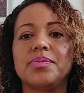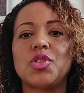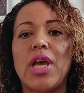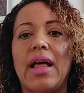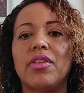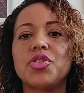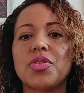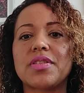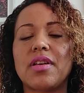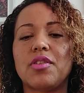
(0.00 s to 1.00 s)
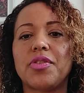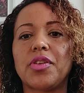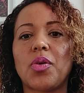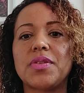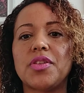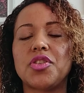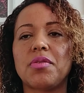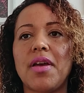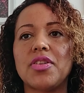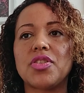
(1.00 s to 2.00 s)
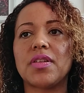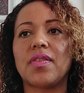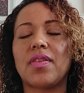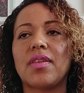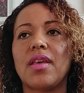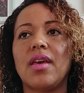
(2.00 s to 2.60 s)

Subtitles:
challenge yourself in those situations,